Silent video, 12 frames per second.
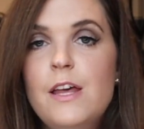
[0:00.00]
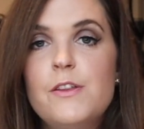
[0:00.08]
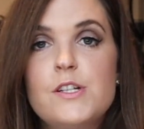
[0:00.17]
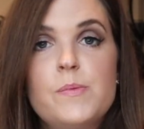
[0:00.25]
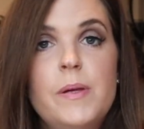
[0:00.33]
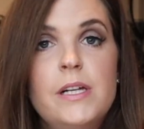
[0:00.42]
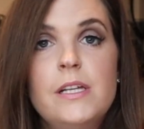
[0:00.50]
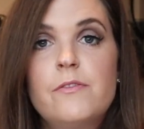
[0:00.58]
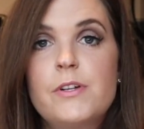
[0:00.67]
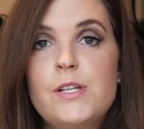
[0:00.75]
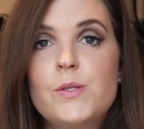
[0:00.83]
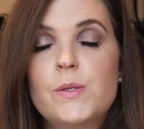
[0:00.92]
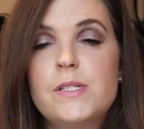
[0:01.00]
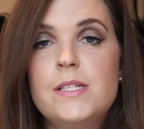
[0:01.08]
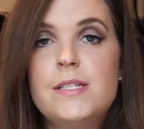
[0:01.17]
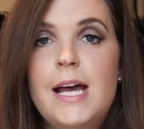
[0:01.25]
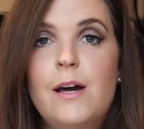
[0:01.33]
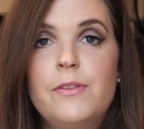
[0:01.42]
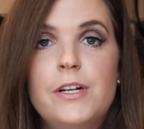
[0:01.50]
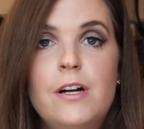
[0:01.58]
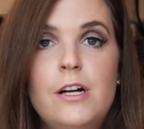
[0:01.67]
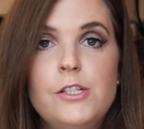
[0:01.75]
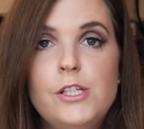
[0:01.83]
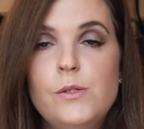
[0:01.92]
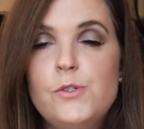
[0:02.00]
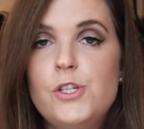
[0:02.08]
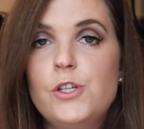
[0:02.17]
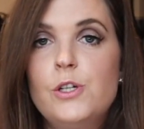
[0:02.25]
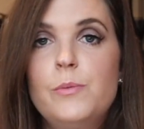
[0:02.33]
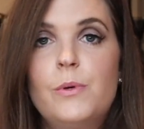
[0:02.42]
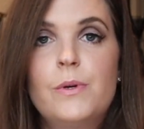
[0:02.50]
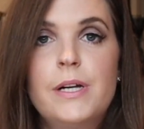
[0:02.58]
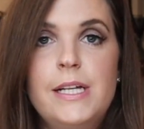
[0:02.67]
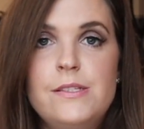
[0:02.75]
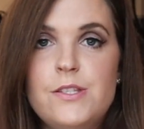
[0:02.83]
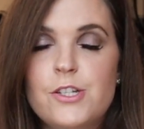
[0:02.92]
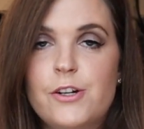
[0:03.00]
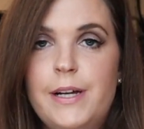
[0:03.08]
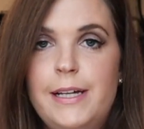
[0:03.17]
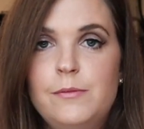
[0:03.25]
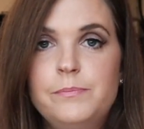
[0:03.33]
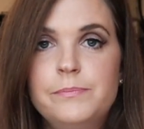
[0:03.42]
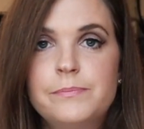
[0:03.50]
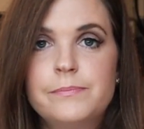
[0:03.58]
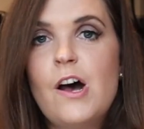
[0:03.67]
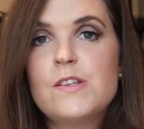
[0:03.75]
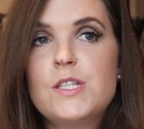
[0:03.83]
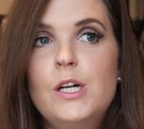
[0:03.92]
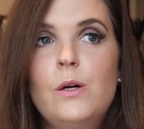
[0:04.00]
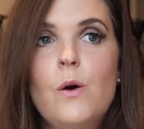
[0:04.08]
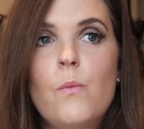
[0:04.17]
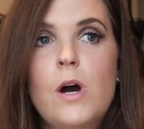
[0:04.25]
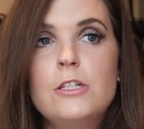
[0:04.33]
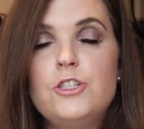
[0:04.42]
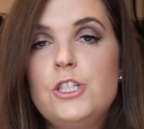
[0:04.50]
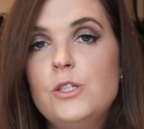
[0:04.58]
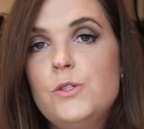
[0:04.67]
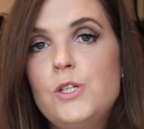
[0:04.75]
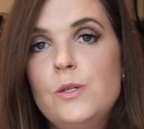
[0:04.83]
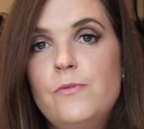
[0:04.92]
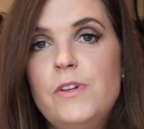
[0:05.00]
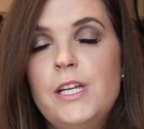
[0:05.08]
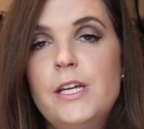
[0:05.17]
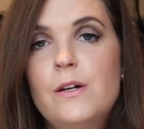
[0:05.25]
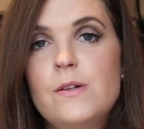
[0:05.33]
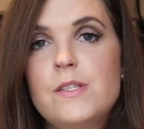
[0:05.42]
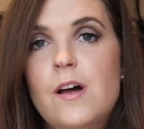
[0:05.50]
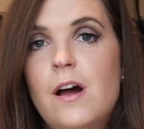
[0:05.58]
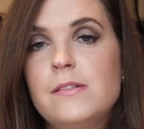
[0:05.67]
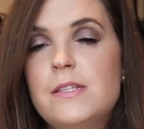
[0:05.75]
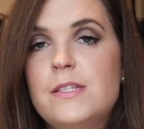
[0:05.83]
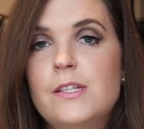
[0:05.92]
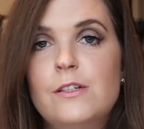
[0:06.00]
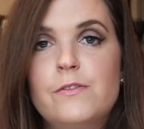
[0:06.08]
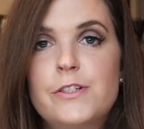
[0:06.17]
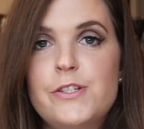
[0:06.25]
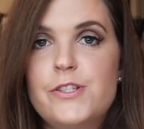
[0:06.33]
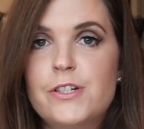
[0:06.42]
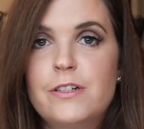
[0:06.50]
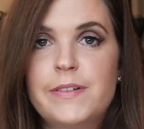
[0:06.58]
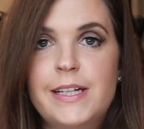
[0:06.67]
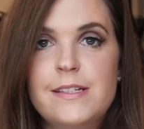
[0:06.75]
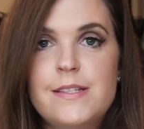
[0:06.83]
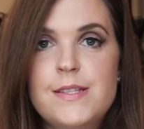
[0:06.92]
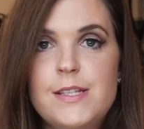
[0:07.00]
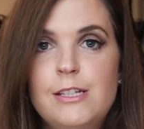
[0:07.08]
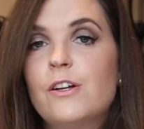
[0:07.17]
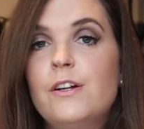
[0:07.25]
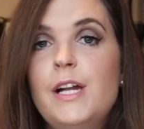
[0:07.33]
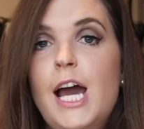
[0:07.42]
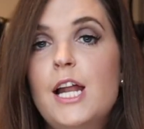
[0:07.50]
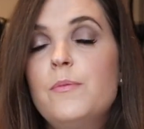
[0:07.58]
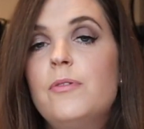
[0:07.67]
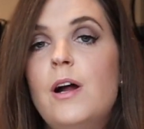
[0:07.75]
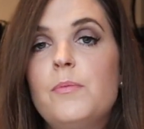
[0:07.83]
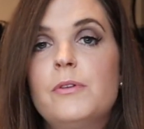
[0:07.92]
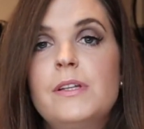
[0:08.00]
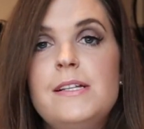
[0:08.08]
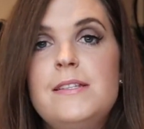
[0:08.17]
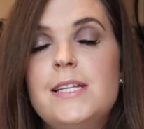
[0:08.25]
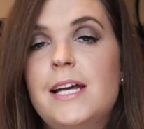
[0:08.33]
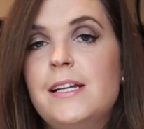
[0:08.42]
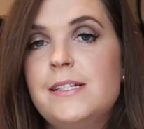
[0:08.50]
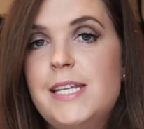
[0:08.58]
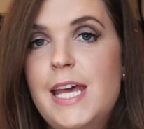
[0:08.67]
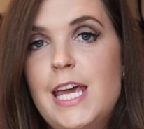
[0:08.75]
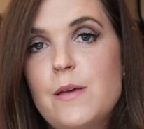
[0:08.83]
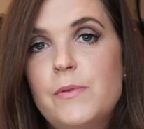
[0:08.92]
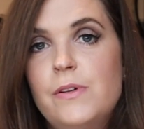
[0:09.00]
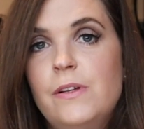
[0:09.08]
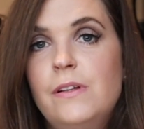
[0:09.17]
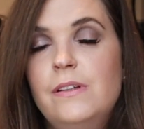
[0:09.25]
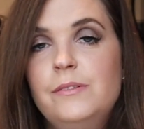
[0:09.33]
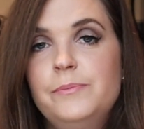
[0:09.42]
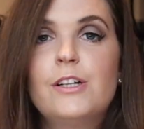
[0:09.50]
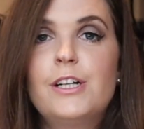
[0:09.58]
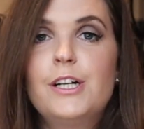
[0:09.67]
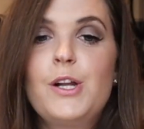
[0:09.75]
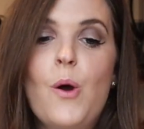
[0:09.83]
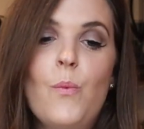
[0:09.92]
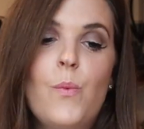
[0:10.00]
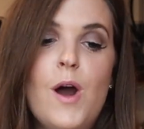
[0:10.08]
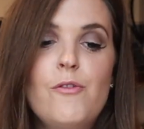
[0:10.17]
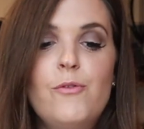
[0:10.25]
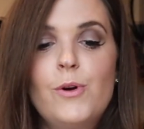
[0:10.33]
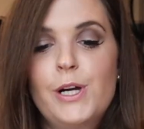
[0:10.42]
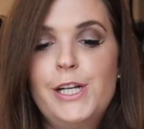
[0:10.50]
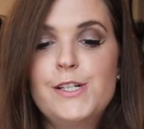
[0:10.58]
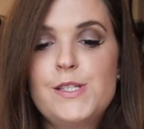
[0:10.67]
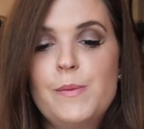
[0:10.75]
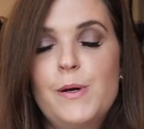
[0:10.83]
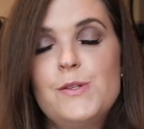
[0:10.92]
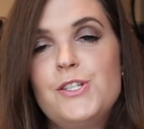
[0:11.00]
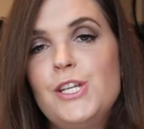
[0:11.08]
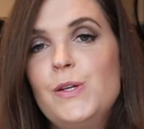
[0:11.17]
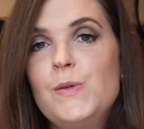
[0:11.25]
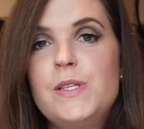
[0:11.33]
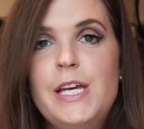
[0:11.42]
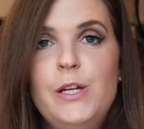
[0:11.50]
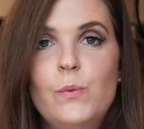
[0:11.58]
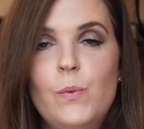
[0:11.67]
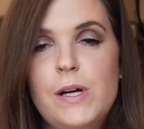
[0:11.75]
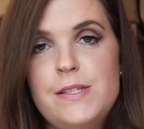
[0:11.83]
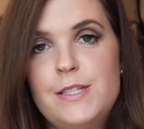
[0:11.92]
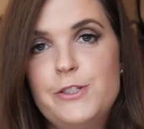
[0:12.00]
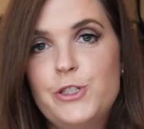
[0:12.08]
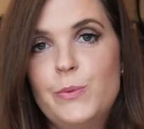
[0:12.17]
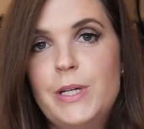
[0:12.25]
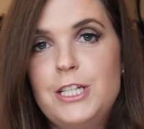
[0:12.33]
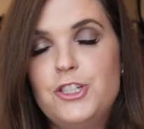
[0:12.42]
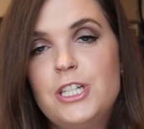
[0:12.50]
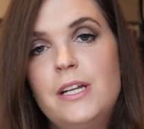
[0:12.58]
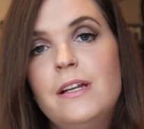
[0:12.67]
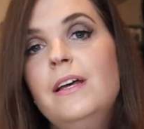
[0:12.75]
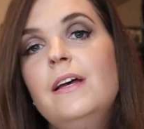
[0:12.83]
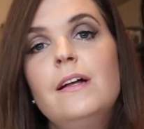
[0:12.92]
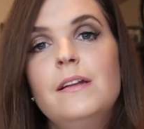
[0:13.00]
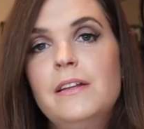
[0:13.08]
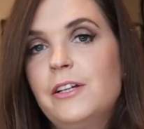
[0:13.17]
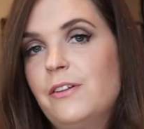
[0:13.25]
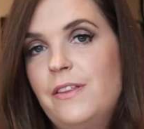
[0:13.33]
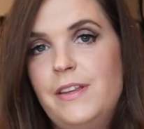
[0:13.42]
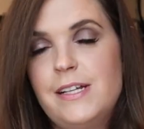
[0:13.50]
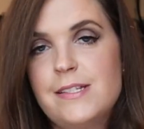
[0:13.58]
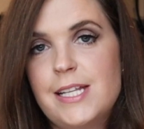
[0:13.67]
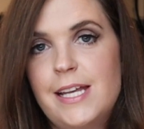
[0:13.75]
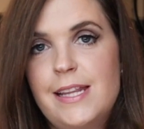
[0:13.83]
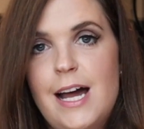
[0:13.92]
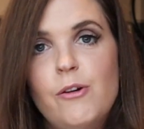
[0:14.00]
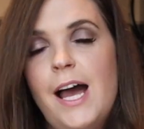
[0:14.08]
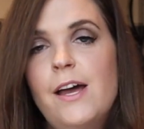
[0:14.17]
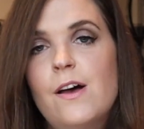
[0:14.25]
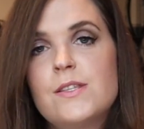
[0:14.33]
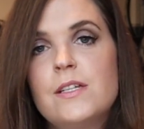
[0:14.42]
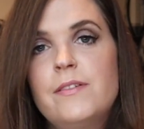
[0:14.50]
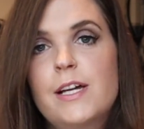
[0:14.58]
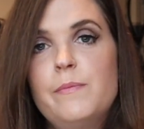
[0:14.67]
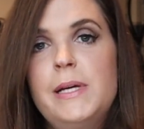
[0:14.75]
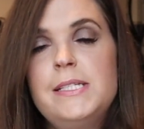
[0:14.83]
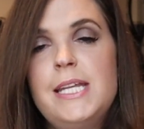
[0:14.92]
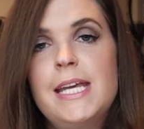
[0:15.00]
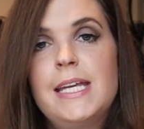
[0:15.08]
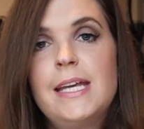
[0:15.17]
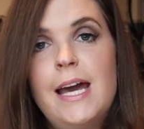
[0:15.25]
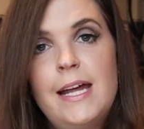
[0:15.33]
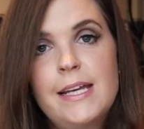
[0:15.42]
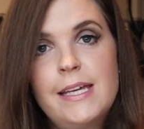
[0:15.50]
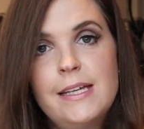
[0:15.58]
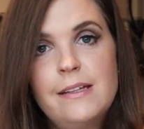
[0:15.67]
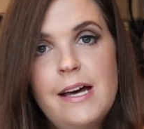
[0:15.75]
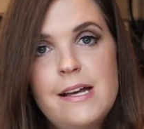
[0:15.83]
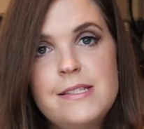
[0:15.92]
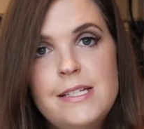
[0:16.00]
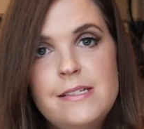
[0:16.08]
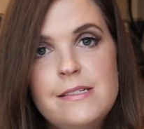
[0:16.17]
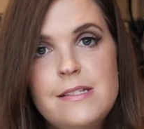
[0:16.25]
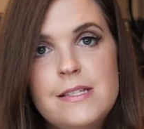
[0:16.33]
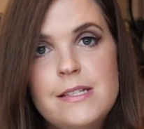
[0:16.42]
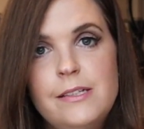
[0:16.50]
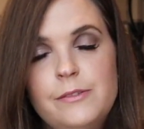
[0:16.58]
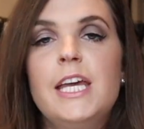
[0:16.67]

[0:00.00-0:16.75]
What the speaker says: There's plenty of resources out there on YouTube or Instagram. Also, watch YouTube videos on silver service. Learn how to properly set a table, learn what fork you're supposed to use in what situation, little things like that. I also recommend taking etiquette classes.